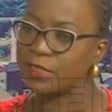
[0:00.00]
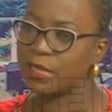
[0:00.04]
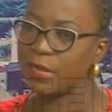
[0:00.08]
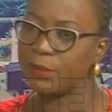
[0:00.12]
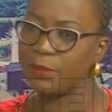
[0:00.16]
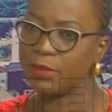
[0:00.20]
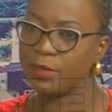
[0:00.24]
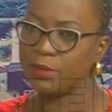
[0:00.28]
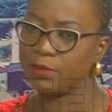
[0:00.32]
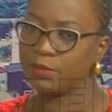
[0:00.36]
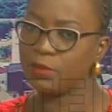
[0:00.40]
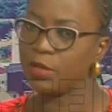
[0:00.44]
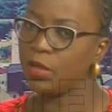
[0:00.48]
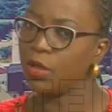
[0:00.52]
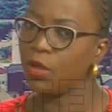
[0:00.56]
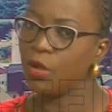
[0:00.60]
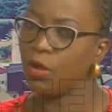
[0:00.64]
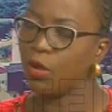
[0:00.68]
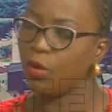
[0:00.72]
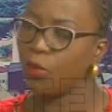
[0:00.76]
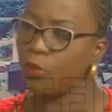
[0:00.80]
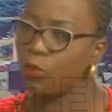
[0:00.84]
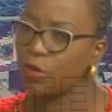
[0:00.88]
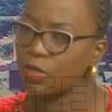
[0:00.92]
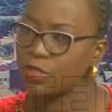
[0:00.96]
I mean,
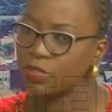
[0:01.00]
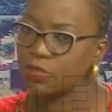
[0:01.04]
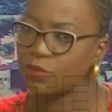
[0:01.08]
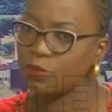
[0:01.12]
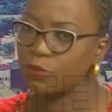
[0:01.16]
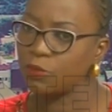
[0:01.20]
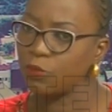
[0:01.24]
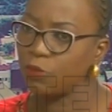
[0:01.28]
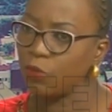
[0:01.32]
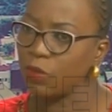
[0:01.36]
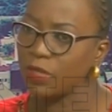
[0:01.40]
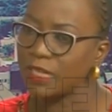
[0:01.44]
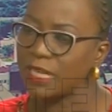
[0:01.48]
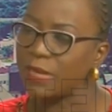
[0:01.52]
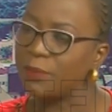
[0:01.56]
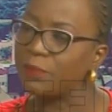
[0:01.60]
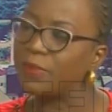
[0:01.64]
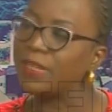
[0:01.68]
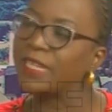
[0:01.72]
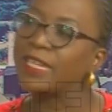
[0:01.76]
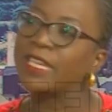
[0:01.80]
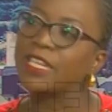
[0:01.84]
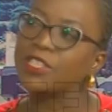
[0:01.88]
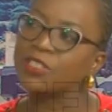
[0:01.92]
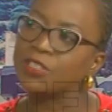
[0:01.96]
or what, what
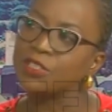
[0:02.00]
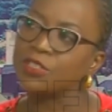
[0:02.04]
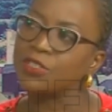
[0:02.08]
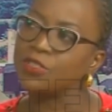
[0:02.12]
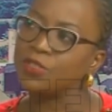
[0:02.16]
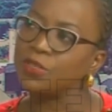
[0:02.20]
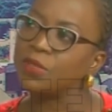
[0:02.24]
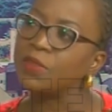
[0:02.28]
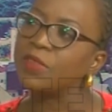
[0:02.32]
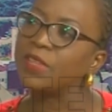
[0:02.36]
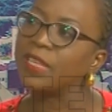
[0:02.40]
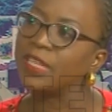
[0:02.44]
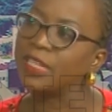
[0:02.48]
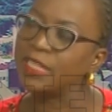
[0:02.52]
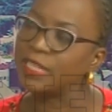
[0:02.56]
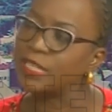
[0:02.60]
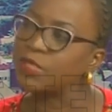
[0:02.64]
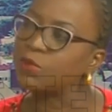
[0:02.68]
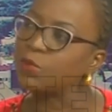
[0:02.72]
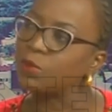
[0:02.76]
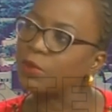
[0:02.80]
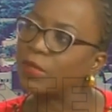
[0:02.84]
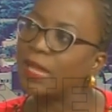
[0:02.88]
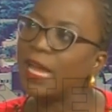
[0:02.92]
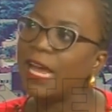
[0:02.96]
implications do you think
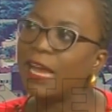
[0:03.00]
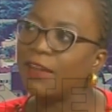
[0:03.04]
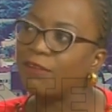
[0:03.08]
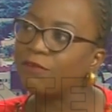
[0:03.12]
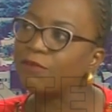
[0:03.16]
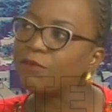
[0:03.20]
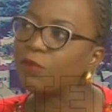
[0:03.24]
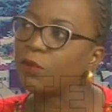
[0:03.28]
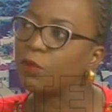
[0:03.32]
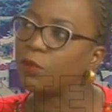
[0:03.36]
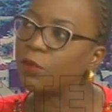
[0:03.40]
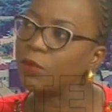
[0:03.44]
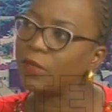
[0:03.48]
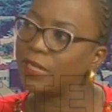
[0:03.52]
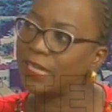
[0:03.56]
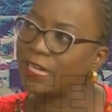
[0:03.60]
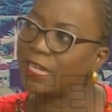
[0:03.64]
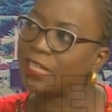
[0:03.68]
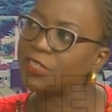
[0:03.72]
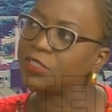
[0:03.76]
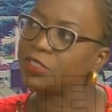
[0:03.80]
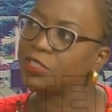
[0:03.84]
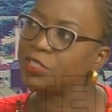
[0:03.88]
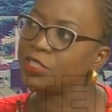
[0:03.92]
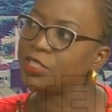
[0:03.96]
this will have for
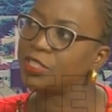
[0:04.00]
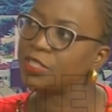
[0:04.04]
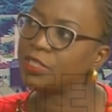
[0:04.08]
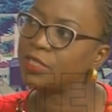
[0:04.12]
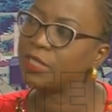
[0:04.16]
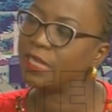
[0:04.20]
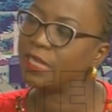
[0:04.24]
elections